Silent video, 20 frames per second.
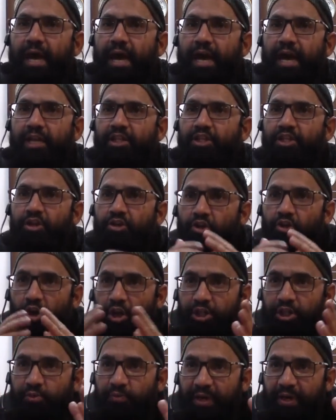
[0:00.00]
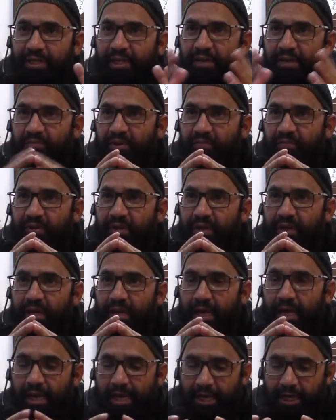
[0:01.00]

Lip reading: and their knowledge went everywhere.